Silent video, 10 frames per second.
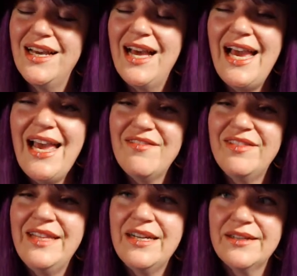I have
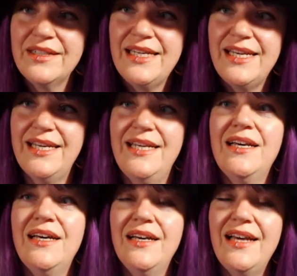literally
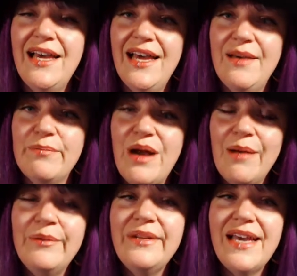
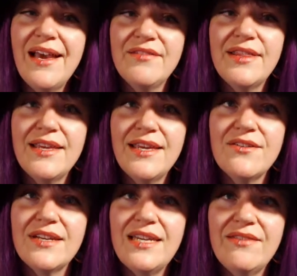probably everything you
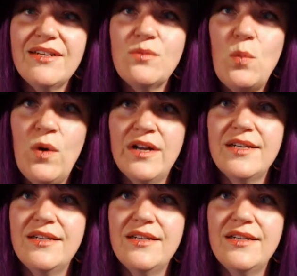could even want